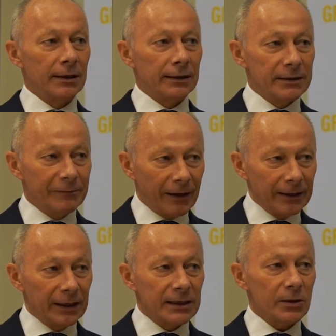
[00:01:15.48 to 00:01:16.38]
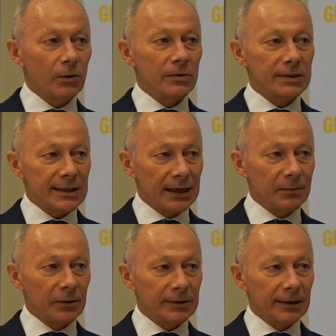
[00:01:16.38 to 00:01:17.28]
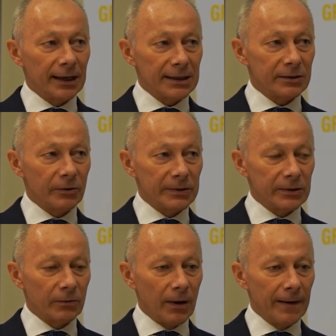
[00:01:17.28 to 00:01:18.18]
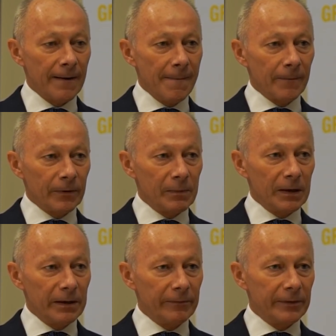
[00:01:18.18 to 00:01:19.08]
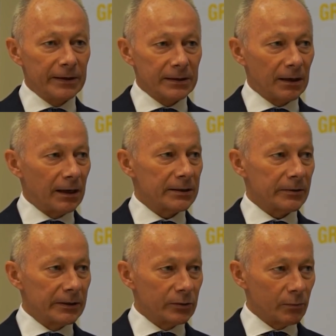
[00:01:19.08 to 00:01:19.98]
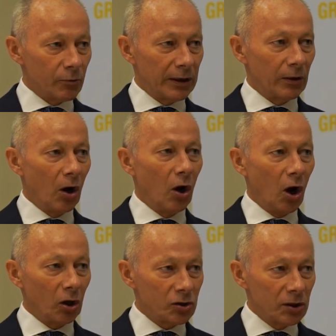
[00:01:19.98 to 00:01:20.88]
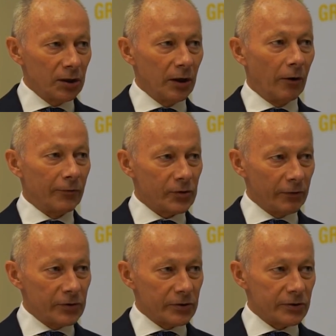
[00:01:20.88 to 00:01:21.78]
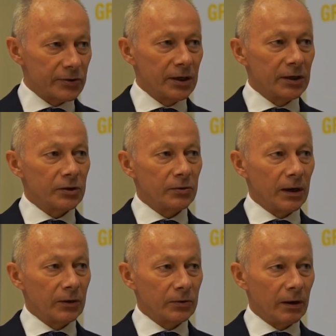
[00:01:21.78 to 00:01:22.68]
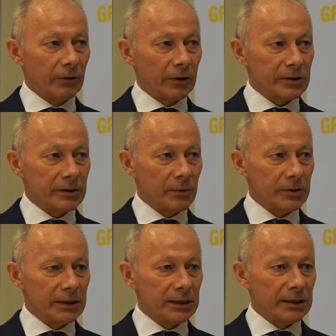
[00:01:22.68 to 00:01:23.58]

and defining its own segment, and that's the reason why we believe this car is going to bring a lot of services to, uh, to our customers in